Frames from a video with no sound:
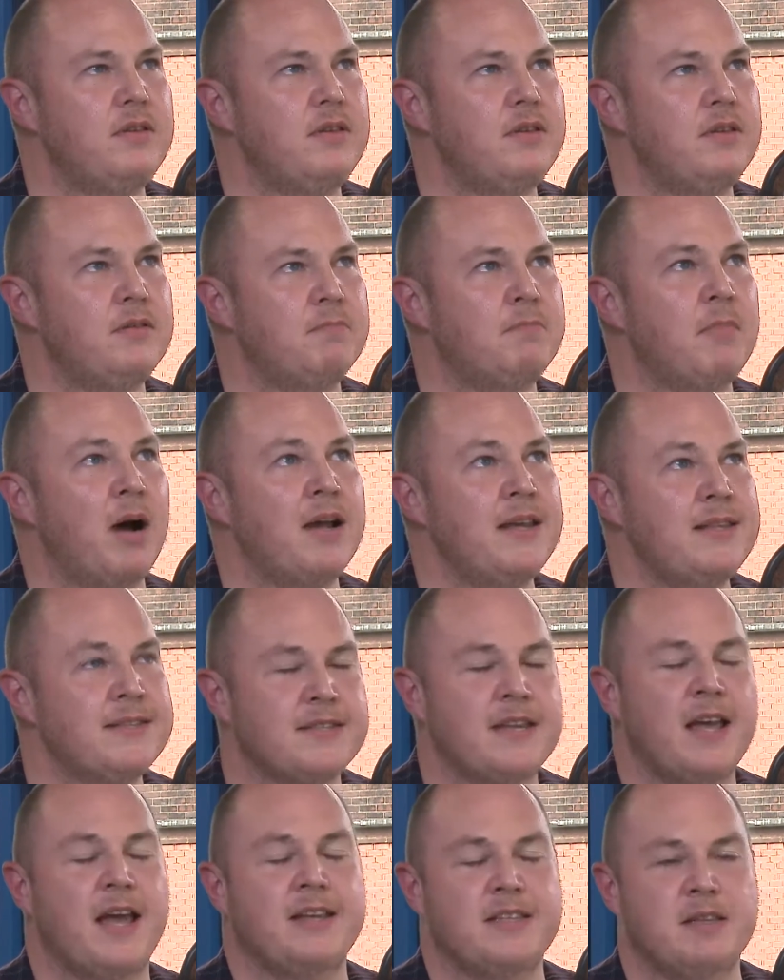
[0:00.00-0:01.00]

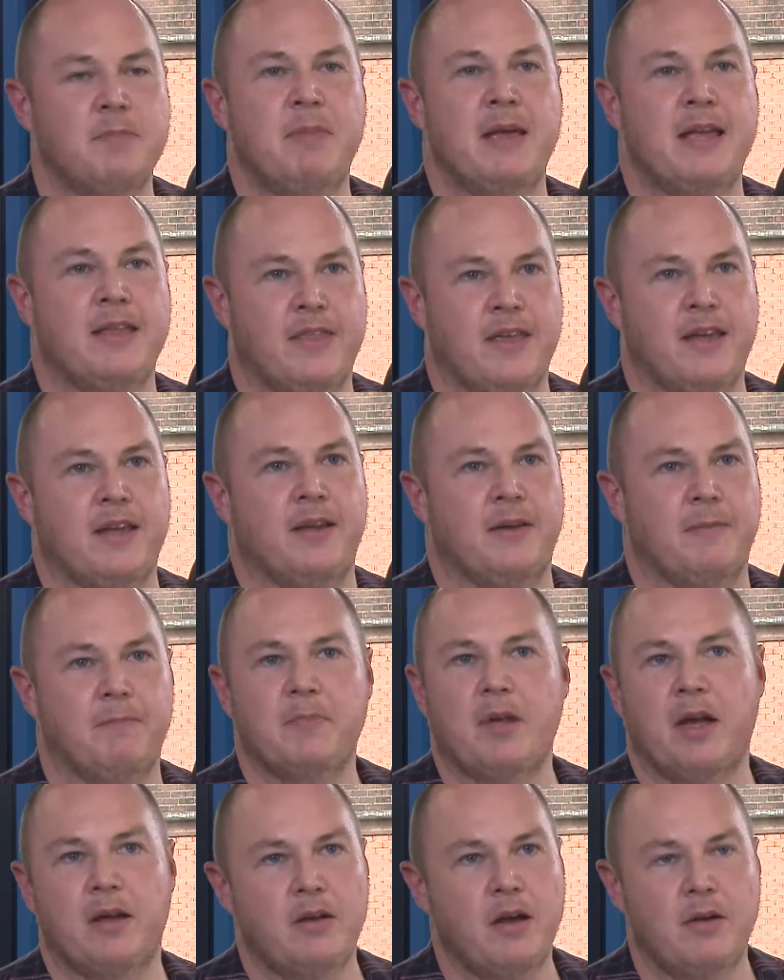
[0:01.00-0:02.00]
mindset is a big thing,
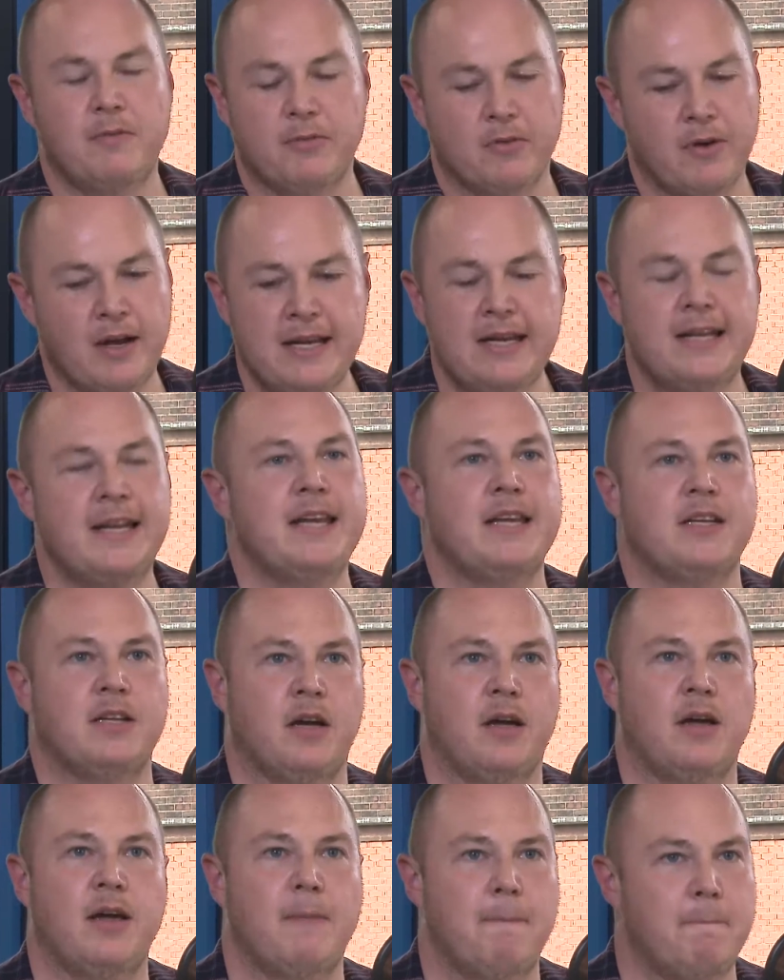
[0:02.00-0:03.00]
and for any
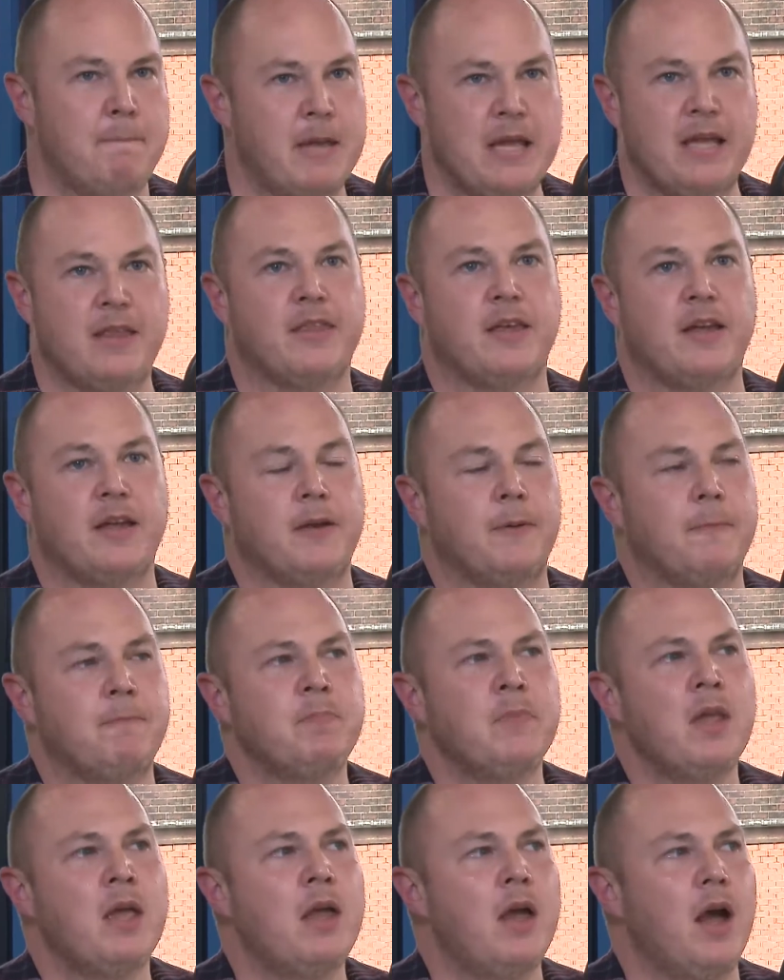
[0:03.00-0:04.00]
leader, big thing.
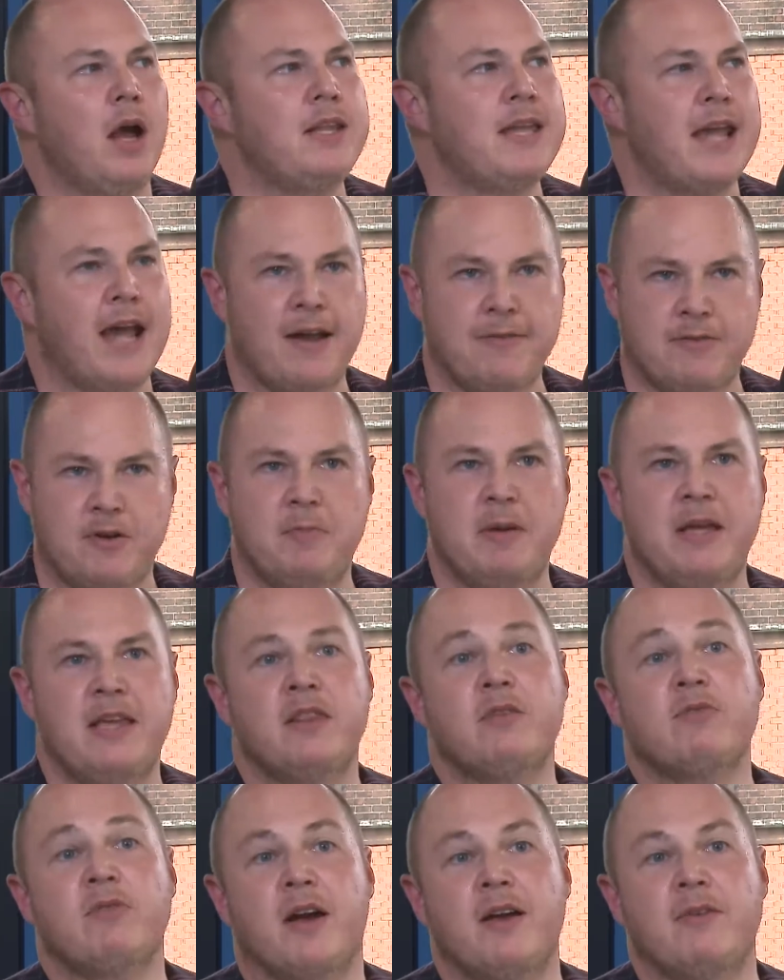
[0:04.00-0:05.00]
And you have to be in
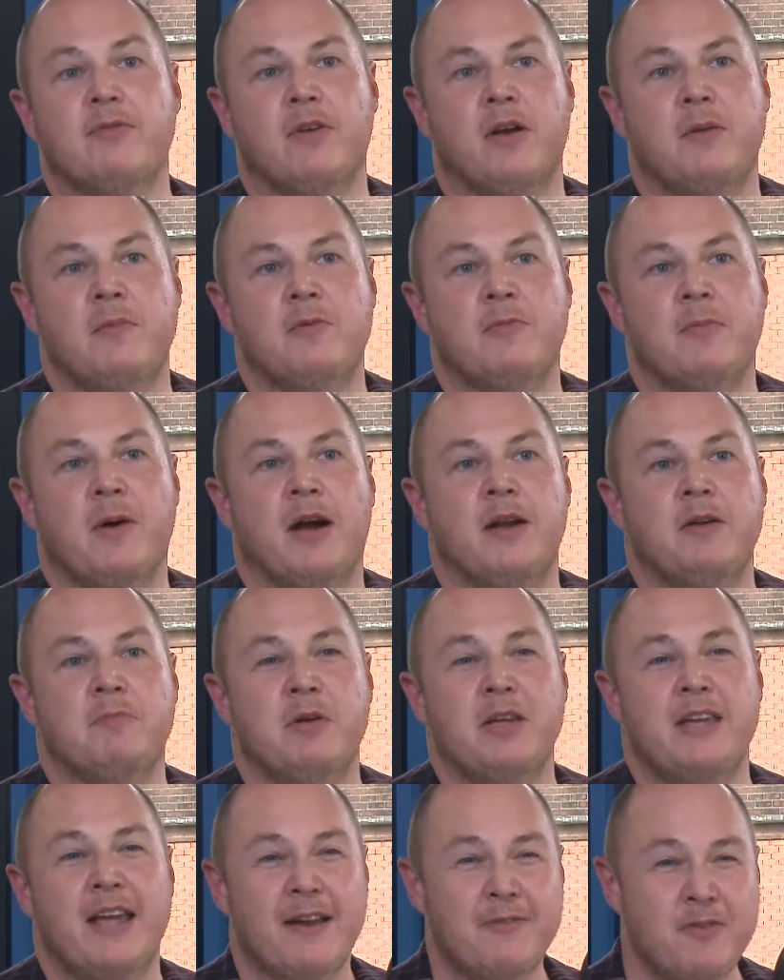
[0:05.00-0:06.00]
the right frame of mind, but
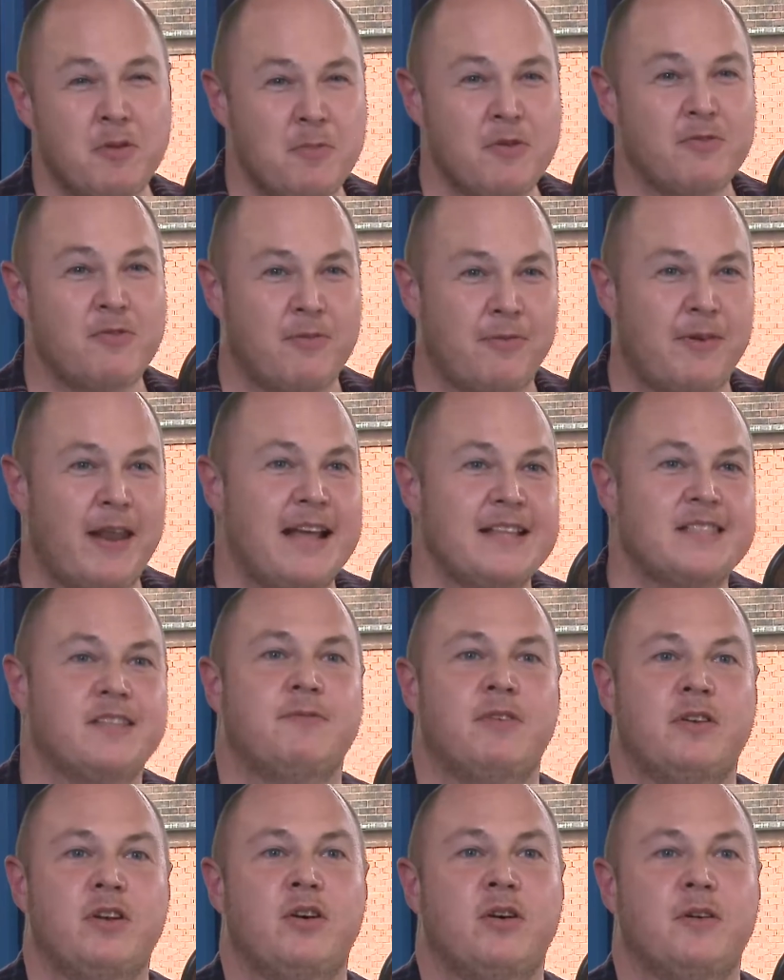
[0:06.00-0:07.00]
you have to be reflective
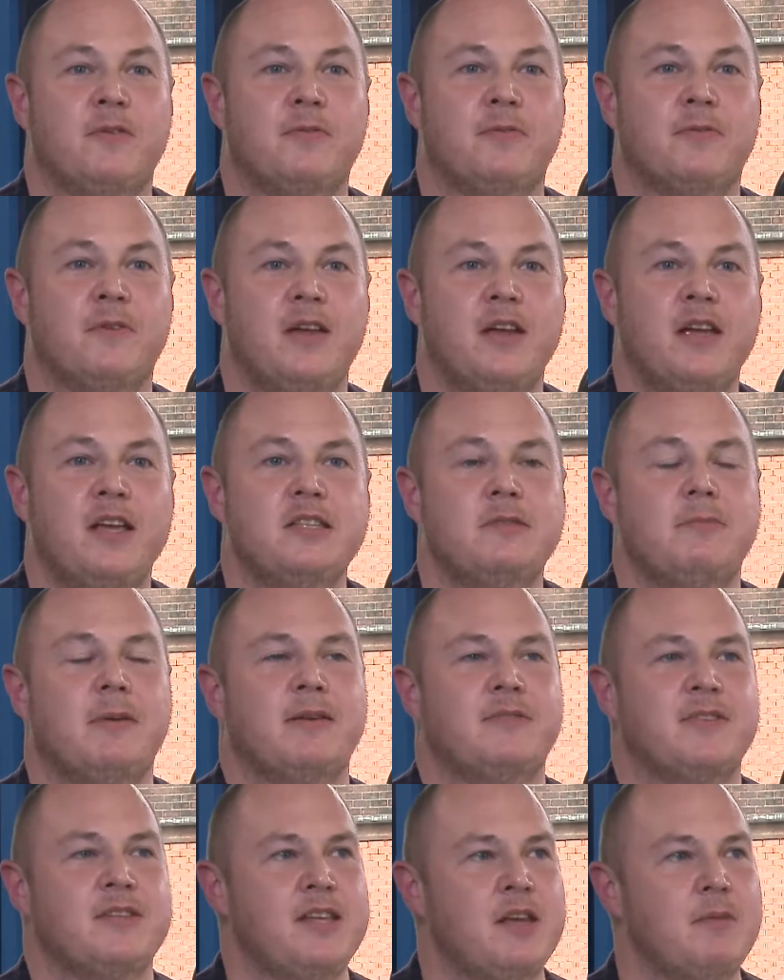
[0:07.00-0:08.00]
enough to be able
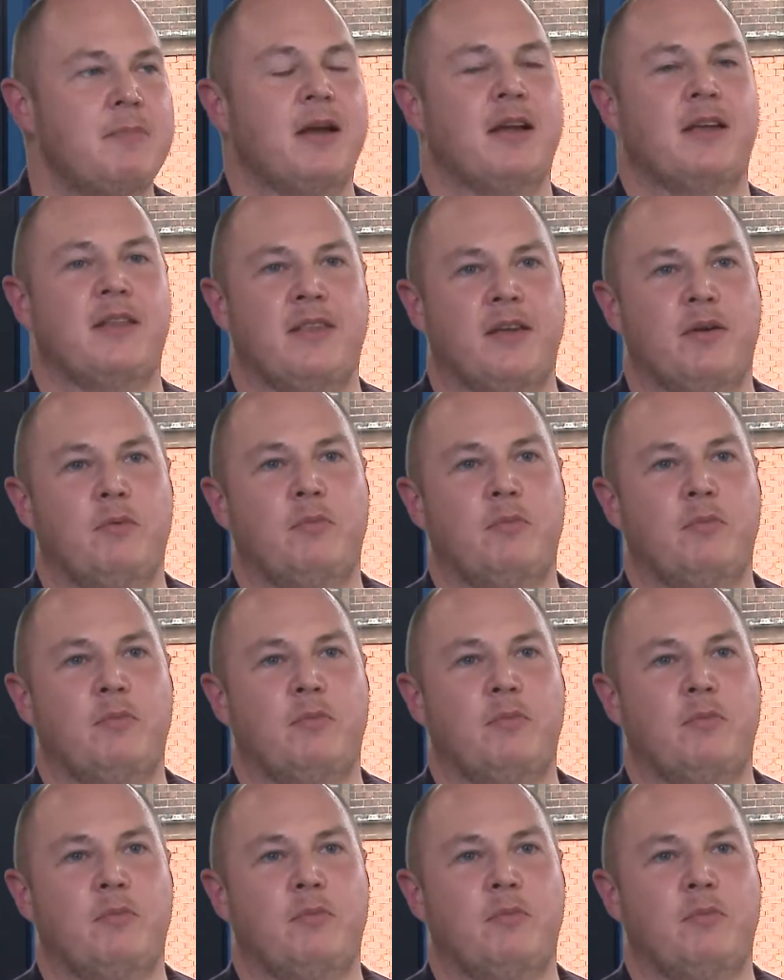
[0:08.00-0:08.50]
to sit back and think,